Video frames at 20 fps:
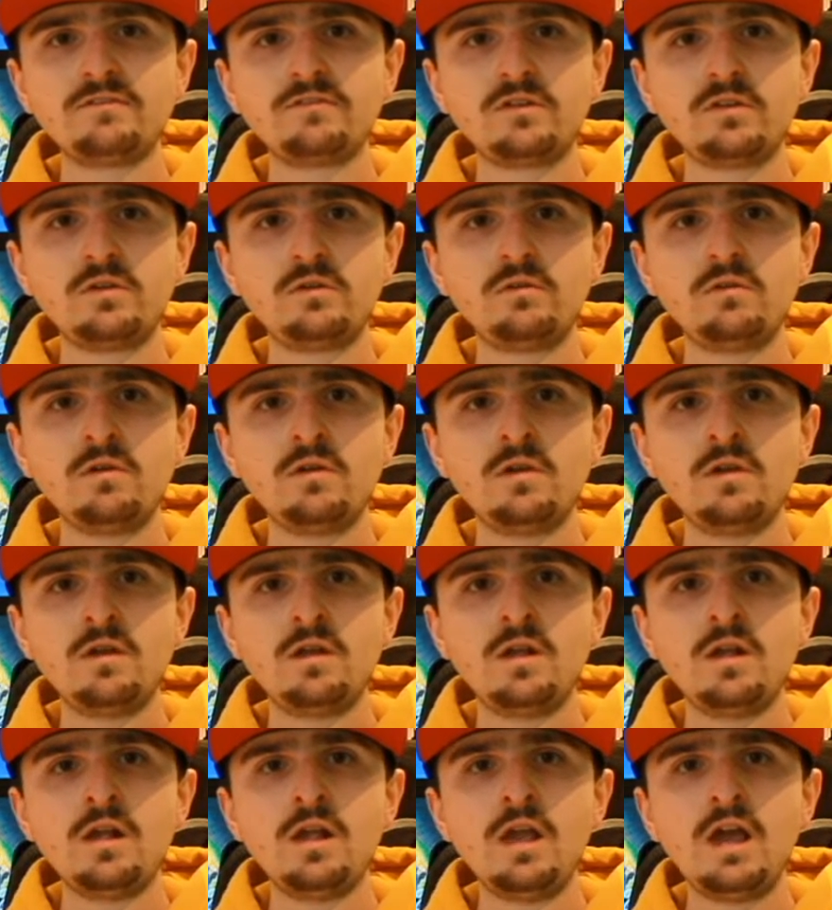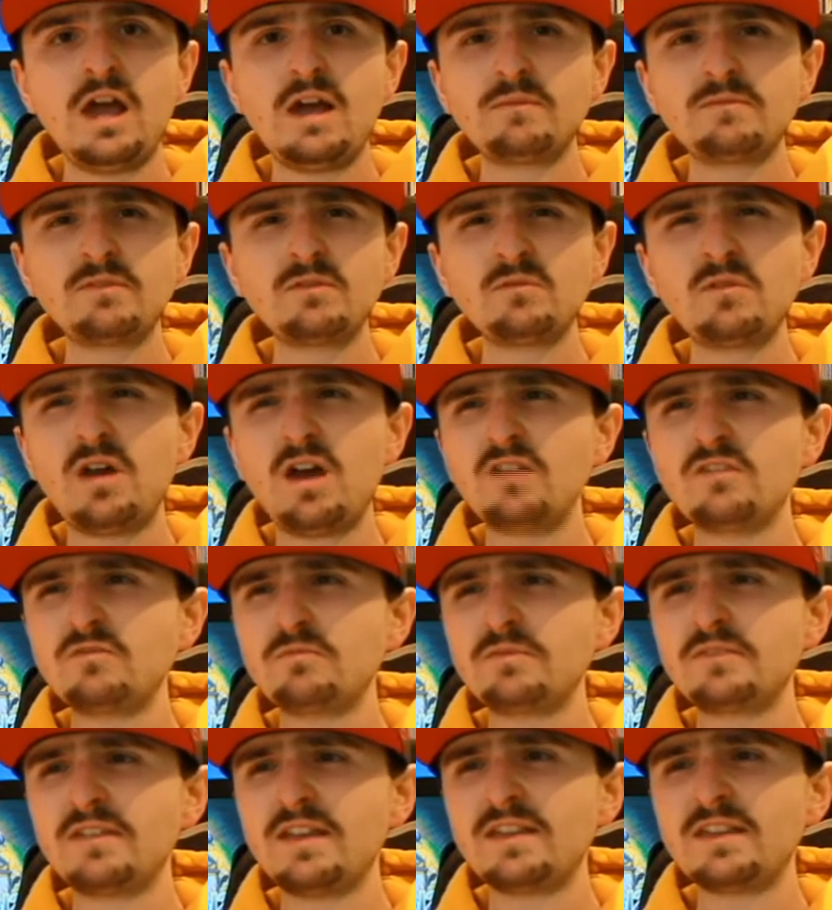So I'm still not
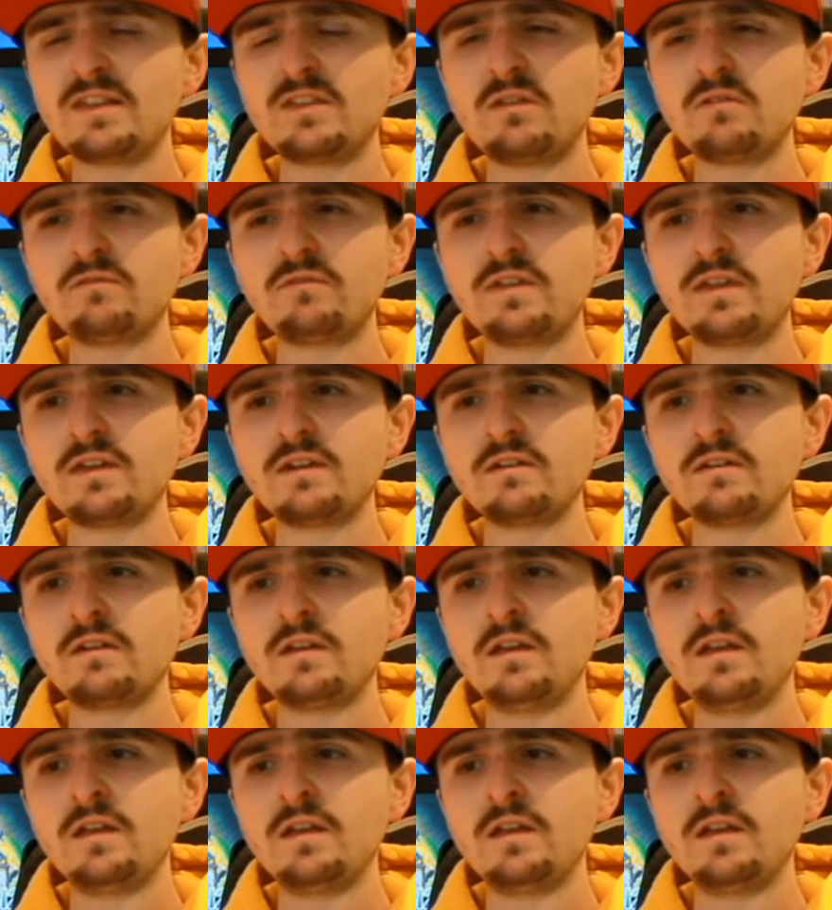100%, I don't think.